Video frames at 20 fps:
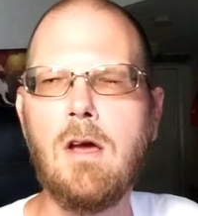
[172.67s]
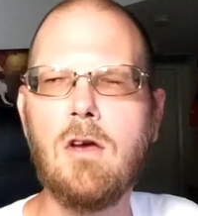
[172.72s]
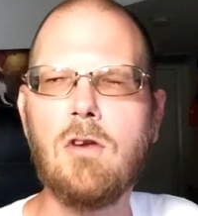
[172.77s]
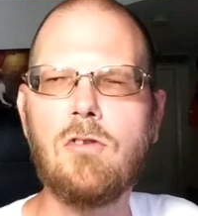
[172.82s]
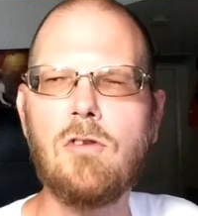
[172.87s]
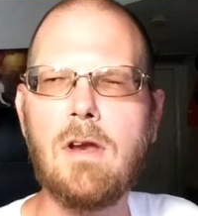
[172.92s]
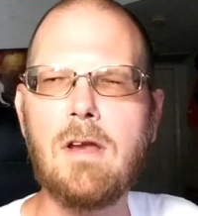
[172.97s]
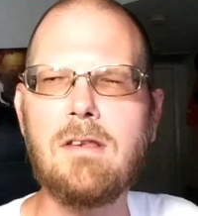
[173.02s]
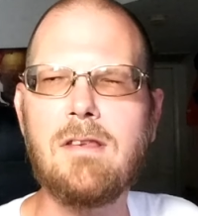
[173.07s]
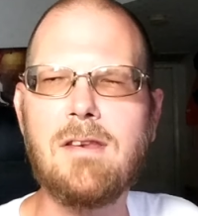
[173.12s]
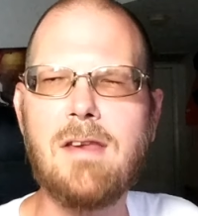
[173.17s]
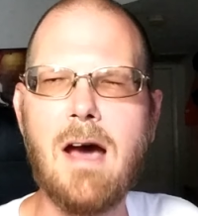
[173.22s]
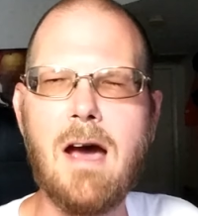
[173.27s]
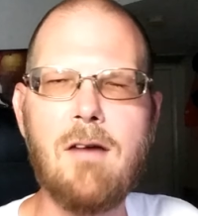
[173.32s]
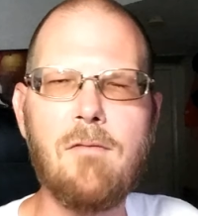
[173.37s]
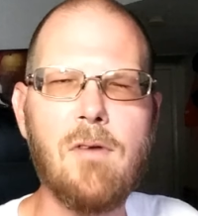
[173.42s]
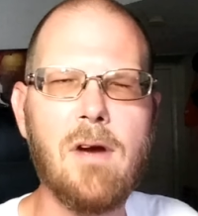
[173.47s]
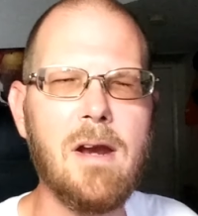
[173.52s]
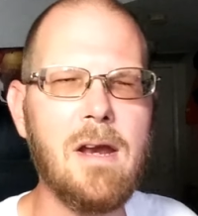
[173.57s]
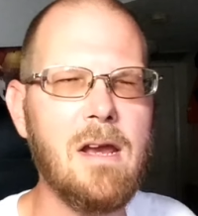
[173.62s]
So let's
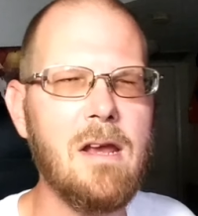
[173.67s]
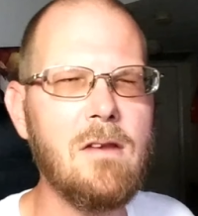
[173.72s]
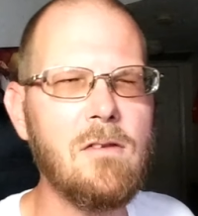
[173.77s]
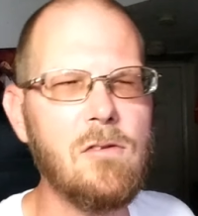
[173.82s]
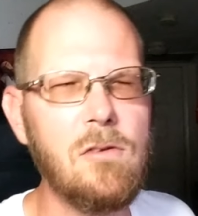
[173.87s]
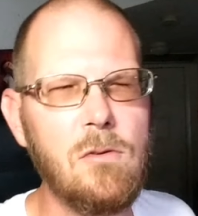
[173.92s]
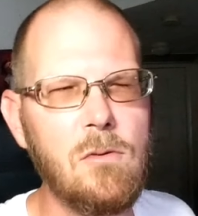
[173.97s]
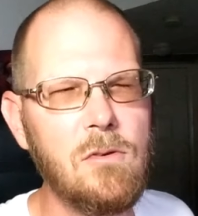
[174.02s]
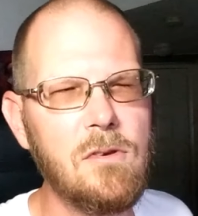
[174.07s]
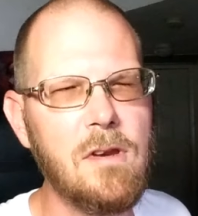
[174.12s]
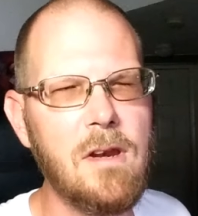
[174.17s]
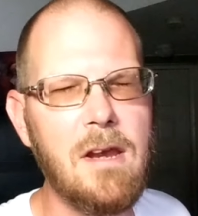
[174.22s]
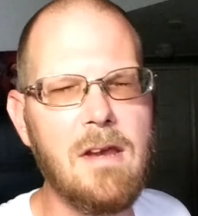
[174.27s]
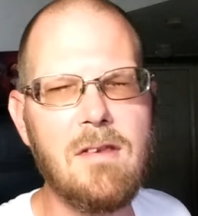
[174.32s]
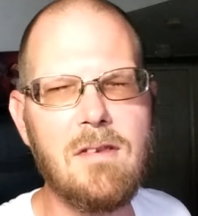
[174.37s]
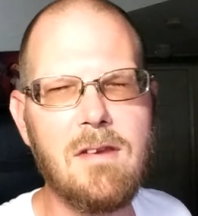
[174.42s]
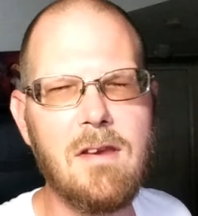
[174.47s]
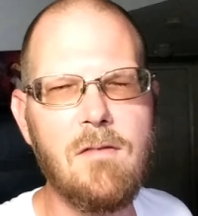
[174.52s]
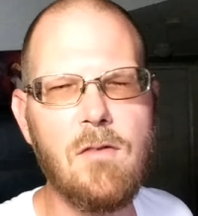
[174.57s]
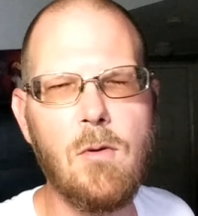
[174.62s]
dive right into
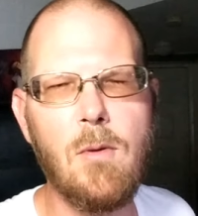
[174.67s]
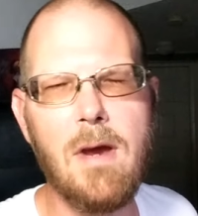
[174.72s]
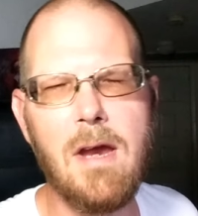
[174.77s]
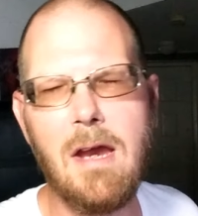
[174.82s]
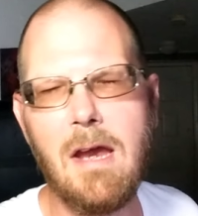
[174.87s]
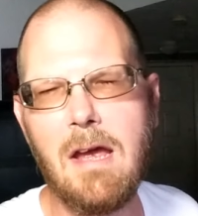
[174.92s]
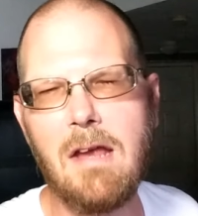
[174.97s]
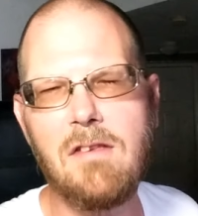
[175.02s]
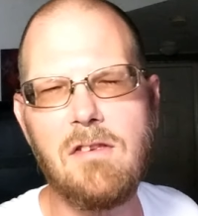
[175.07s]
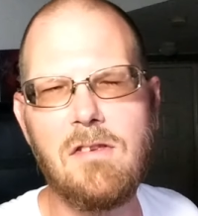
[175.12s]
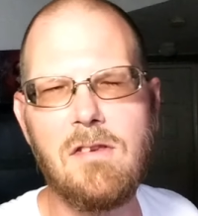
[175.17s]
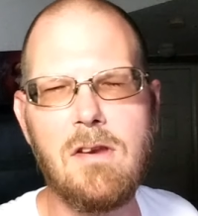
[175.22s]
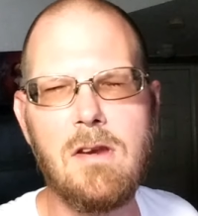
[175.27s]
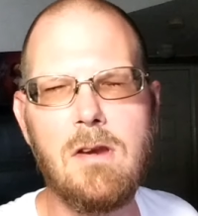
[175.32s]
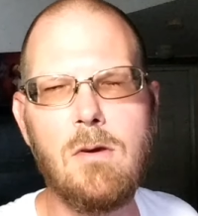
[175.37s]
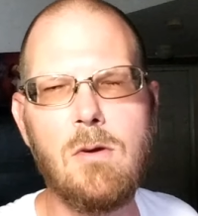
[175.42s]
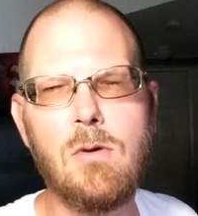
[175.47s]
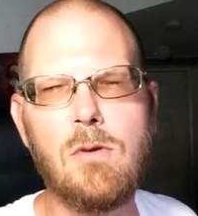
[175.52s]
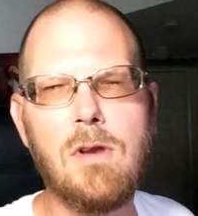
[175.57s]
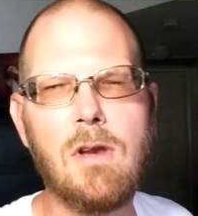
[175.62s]
today's giveaway and
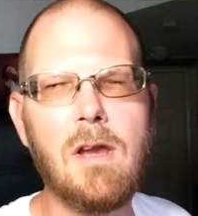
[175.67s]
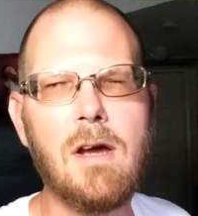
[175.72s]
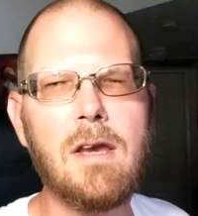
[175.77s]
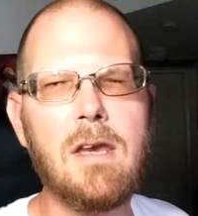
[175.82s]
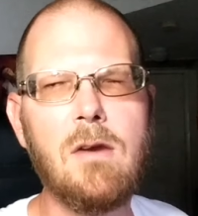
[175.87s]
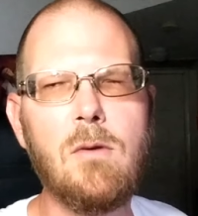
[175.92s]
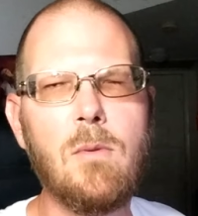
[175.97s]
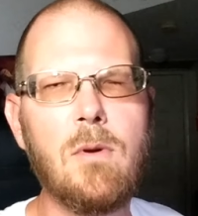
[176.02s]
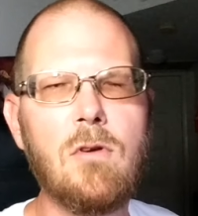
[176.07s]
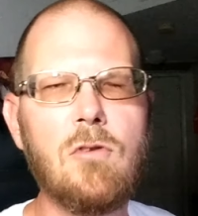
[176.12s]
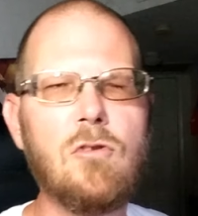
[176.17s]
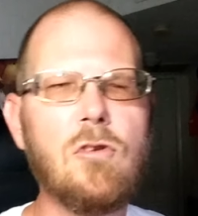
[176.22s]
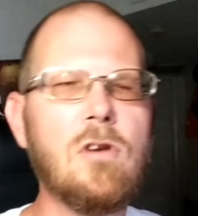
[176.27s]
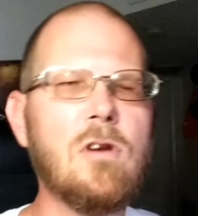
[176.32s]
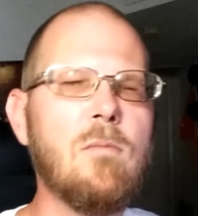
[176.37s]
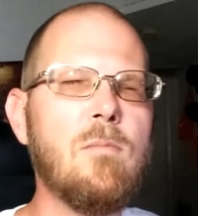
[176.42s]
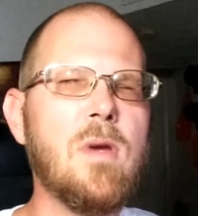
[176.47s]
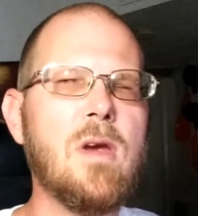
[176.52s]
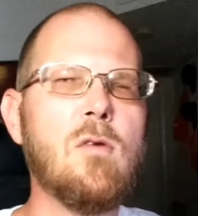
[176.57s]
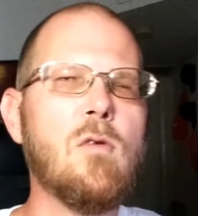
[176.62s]
see who the lucky winner is
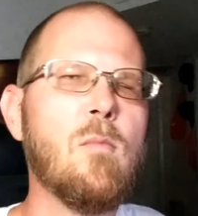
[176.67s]
going to be.